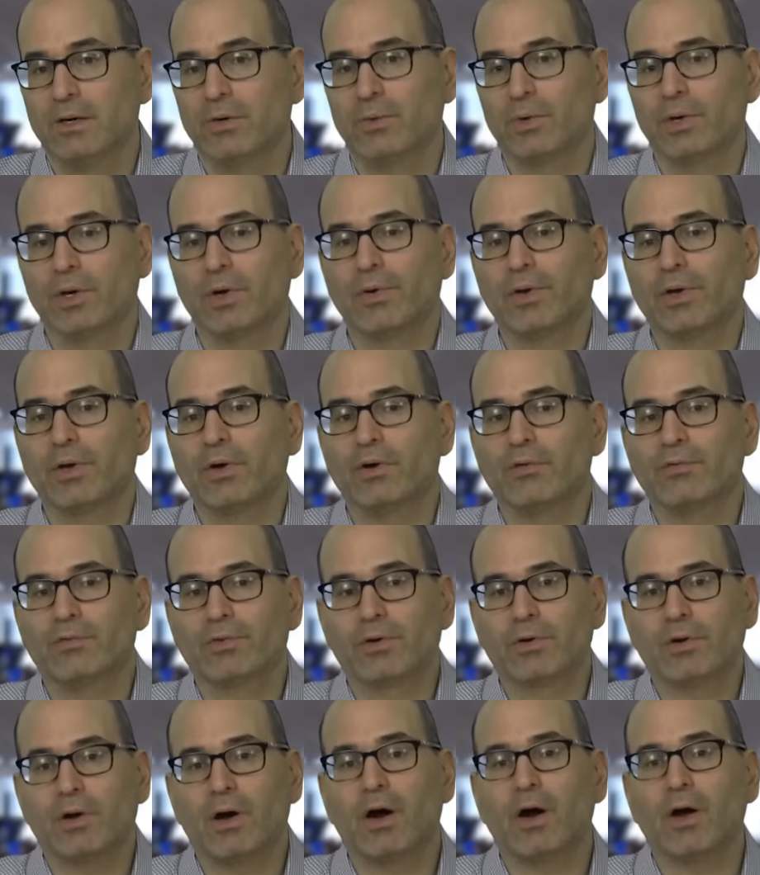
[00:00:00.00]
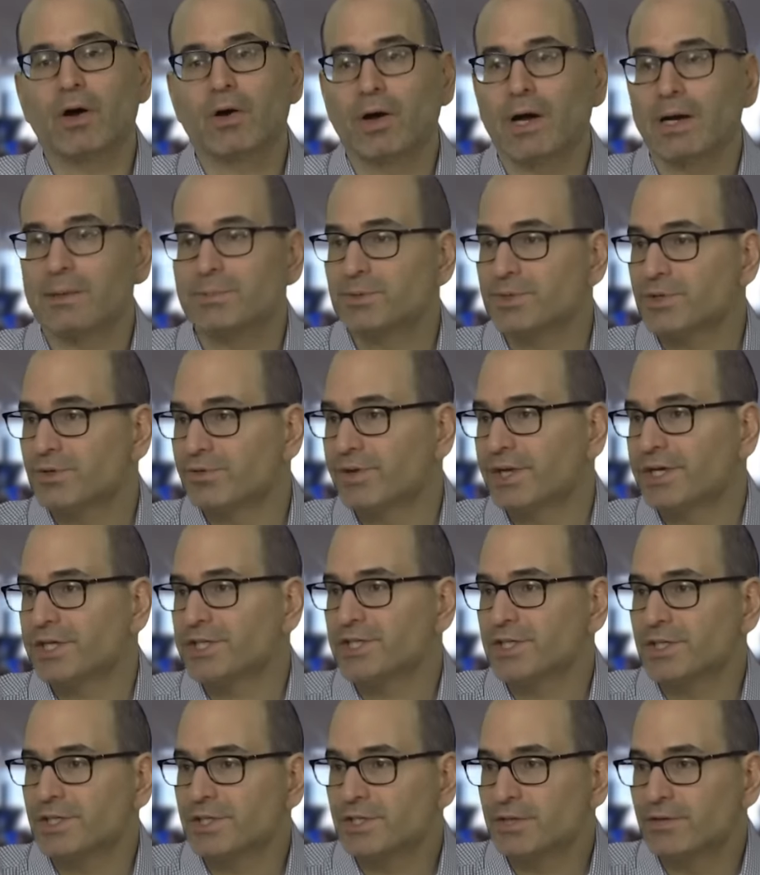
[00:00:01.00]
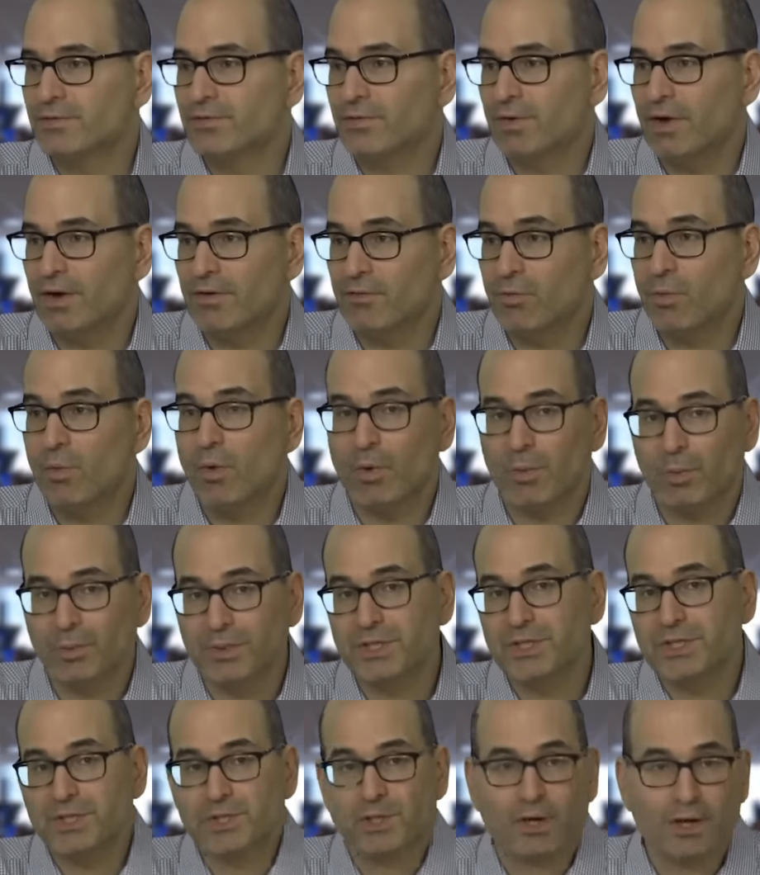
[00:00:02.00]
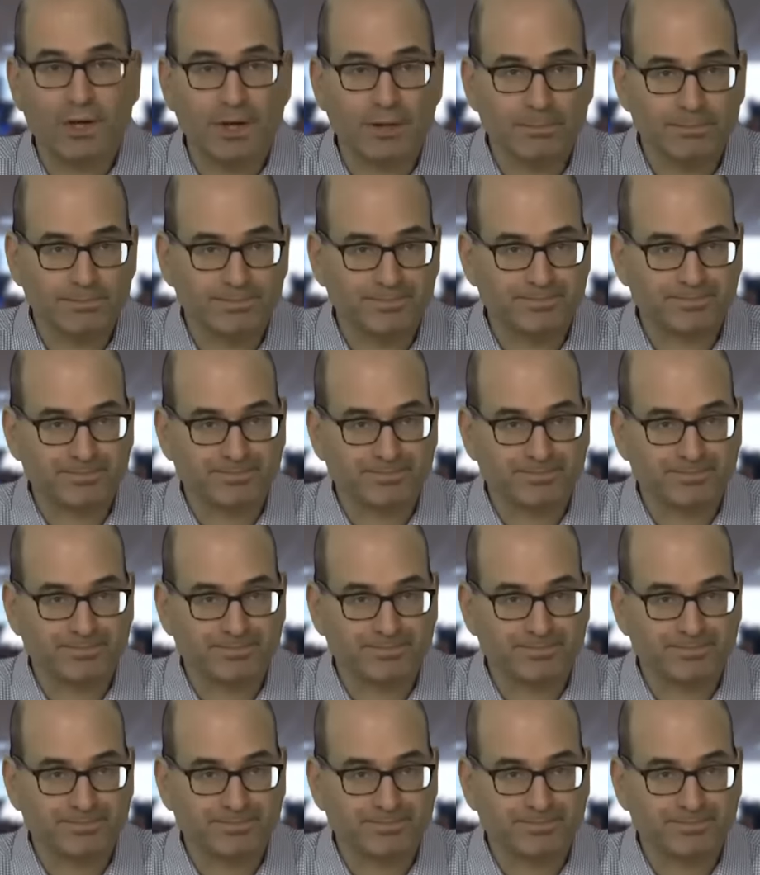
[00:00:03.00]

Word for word: We're going over our observations of, of what we saw.